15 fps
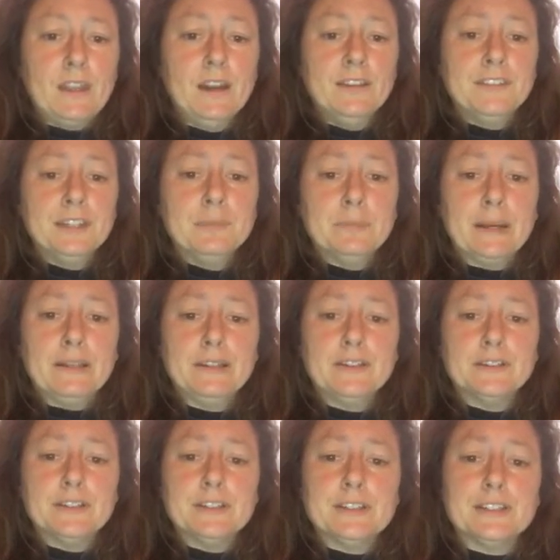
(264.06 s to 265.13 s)
I think
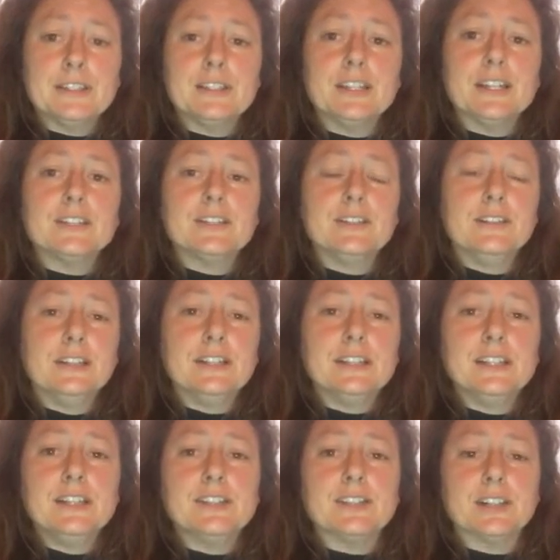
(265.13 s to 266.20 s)
Panayota's suggestion that a
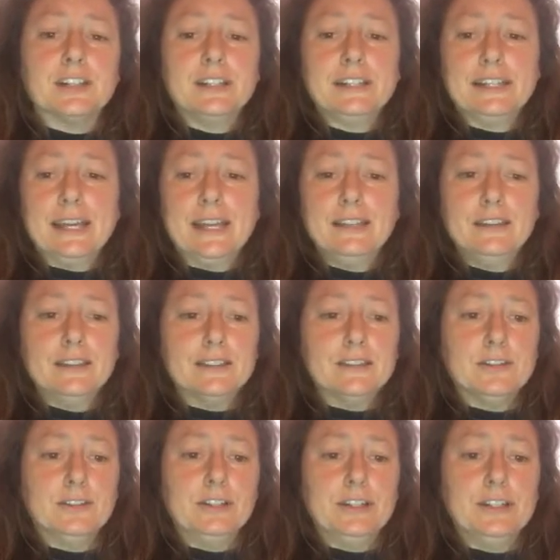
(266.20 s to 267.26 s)
teacher can gain
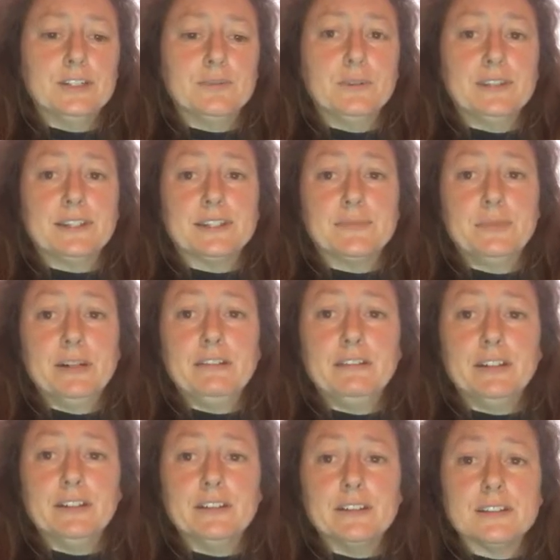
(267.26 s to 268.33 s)
this knowledge with
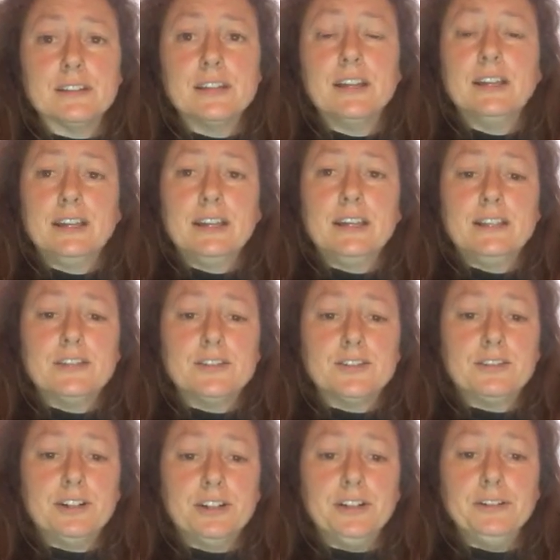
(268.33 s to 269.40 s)
experience is
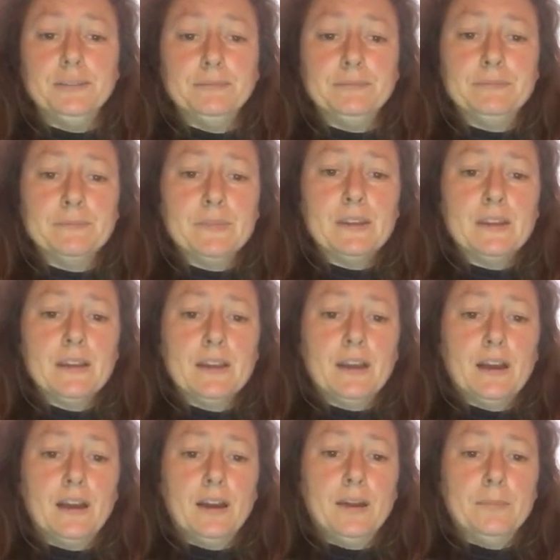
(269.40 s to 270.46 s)
true.
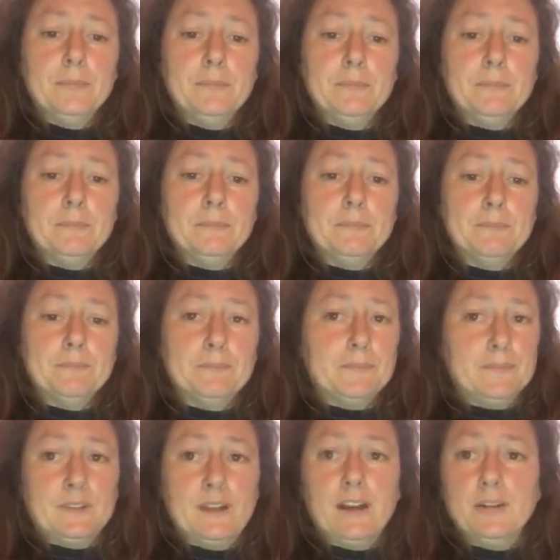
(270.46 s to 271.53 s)
I
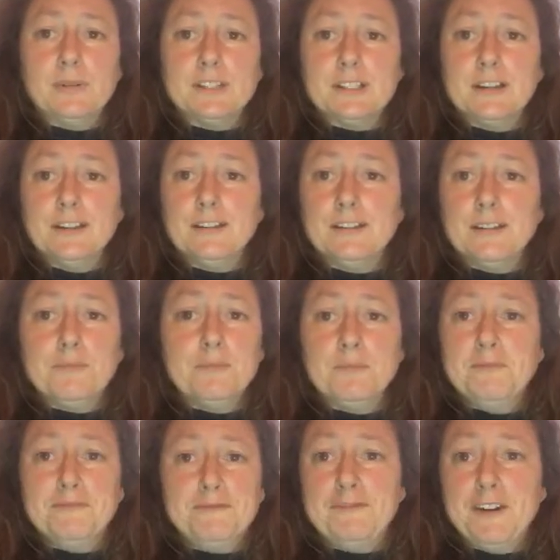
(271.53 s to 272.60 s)
always learn
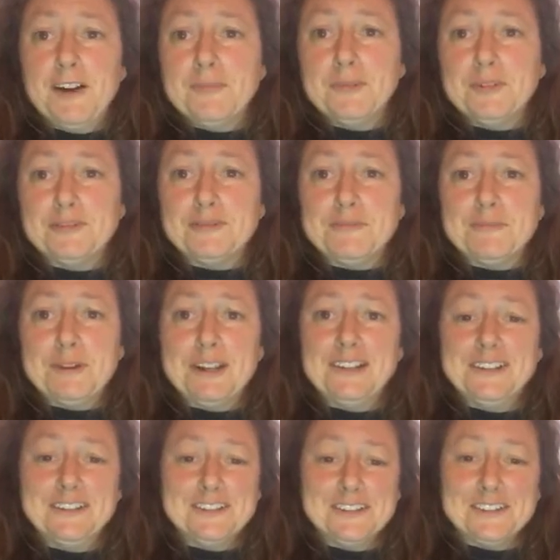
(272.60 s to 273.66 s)
far more from my
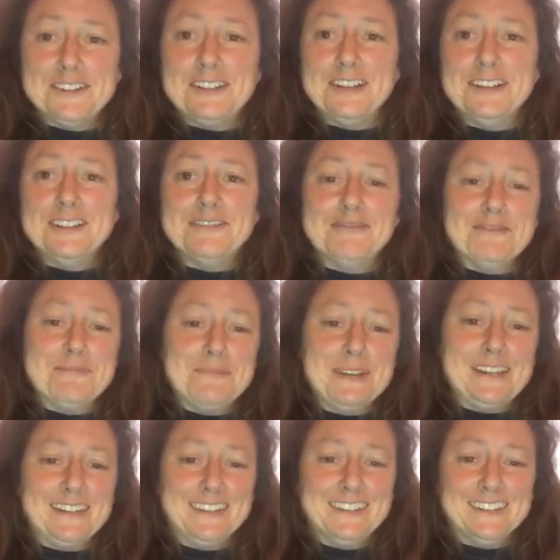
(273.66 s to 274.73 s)
learners than they learn from
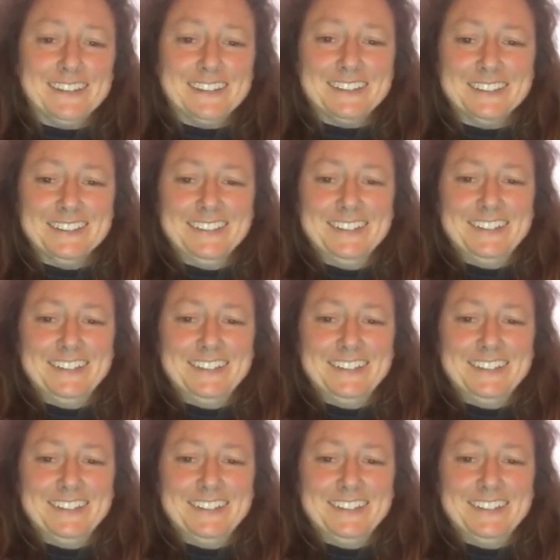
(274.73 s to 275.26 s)
me, I think.